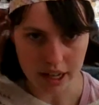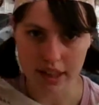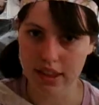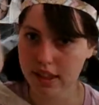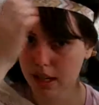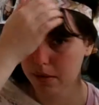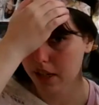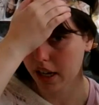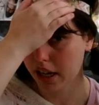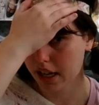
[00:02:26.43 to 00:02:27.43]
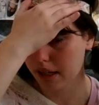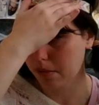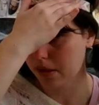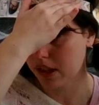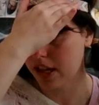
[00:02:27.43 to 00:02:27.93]
but at the same
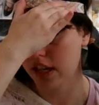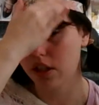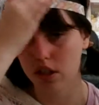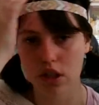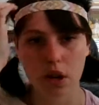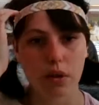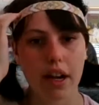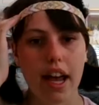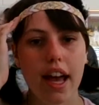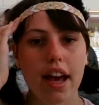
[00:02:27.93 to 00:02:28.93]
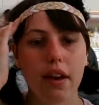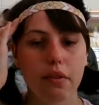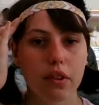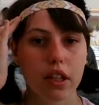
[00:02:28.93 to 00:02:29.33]
time, they don't have,